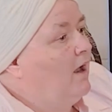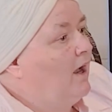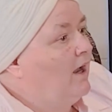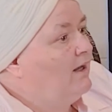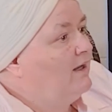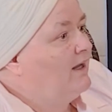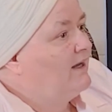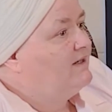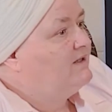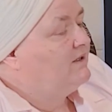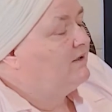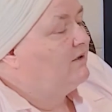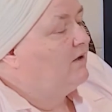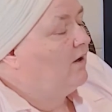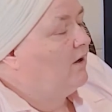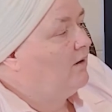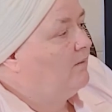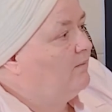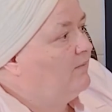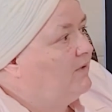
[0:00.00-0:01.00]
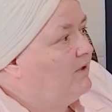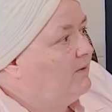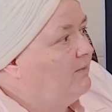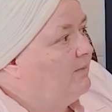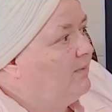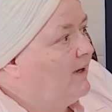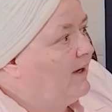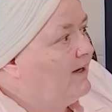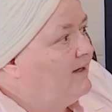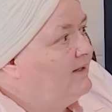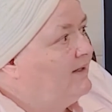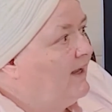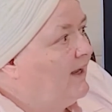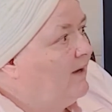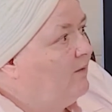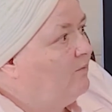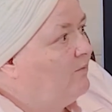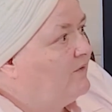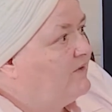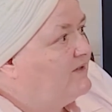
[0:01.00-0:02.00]
I like to combine
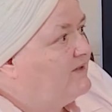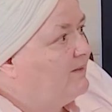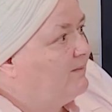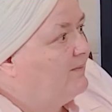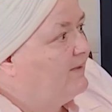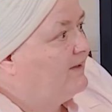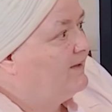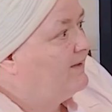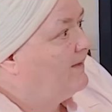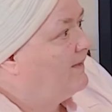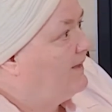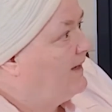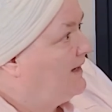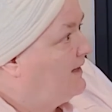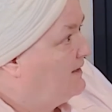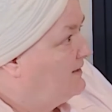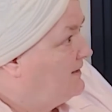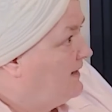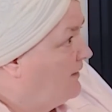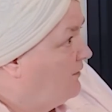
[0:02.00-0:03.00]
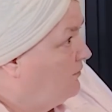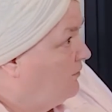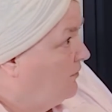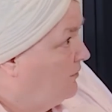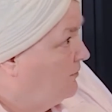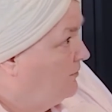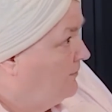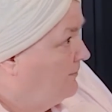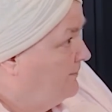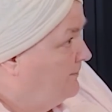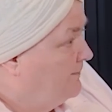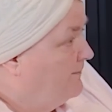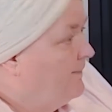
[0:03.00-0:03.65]
that with something that they can download.